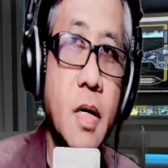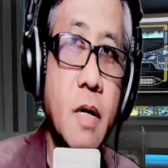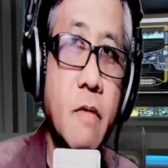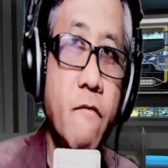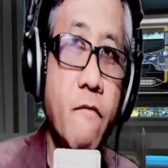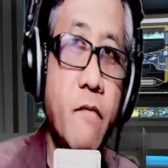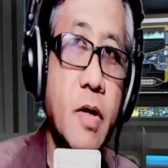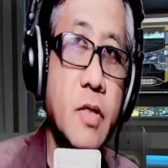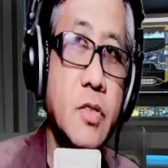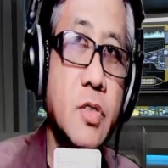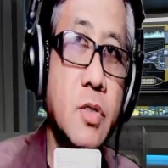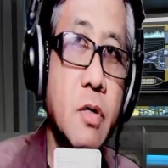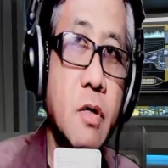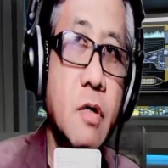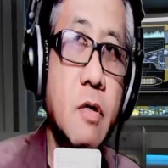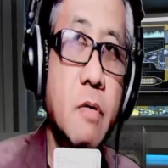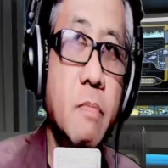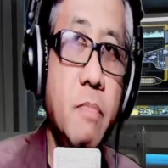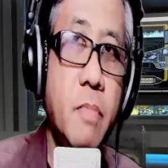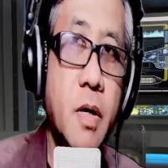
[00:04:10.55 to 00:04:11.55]

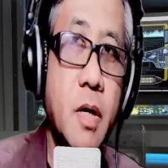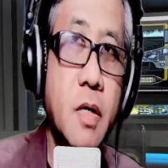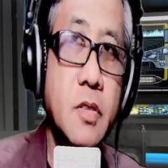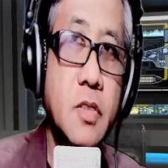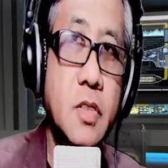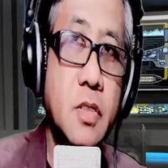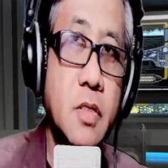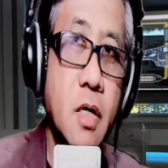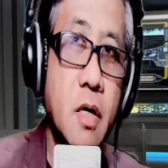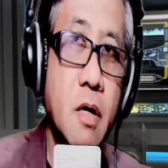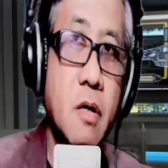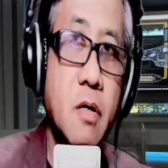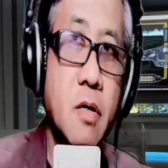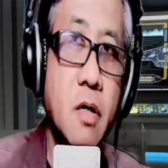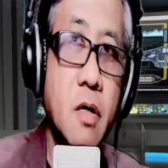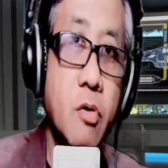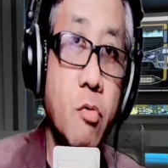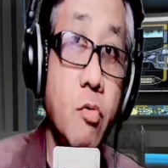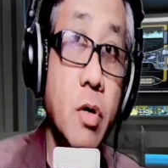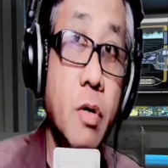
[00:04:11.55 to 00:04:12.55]
Vascular plants, they are
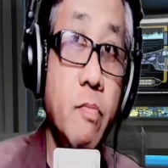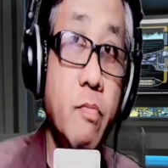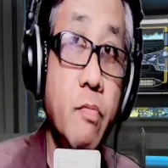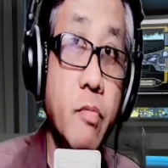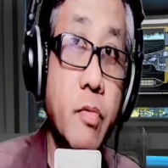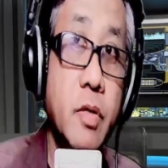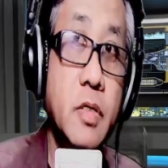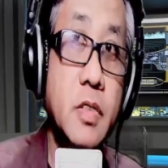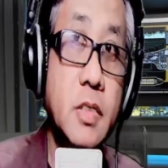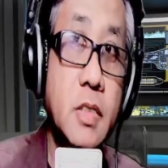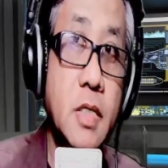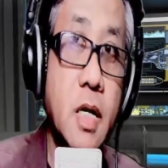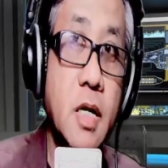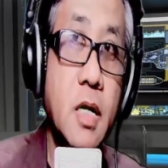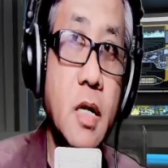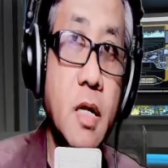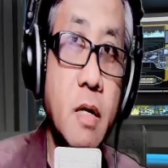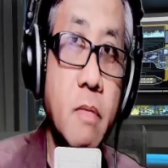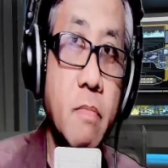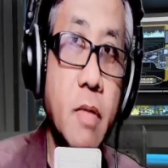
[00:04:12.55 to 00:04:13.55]
equipped with
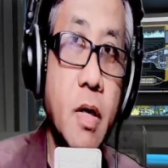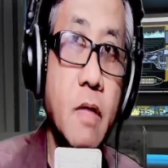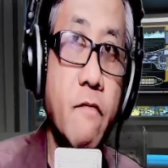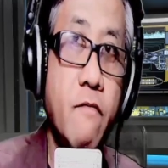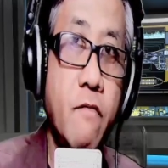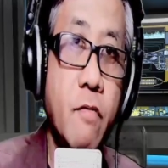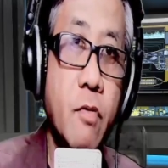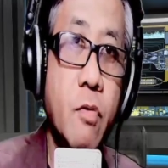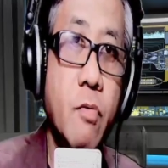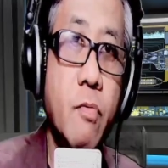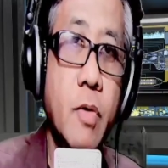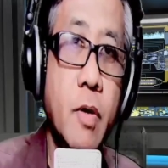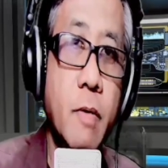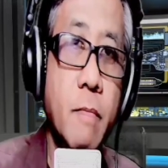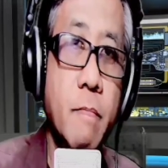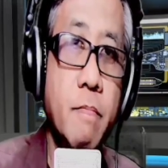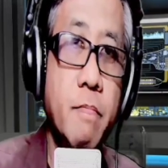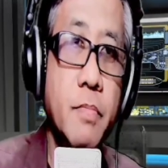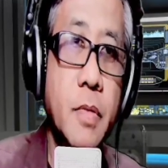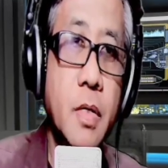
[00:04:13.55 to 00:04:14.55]
xylem and
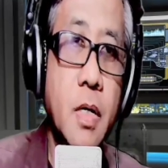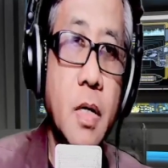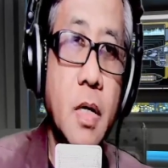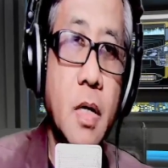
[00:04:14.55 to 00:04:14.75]
phloem.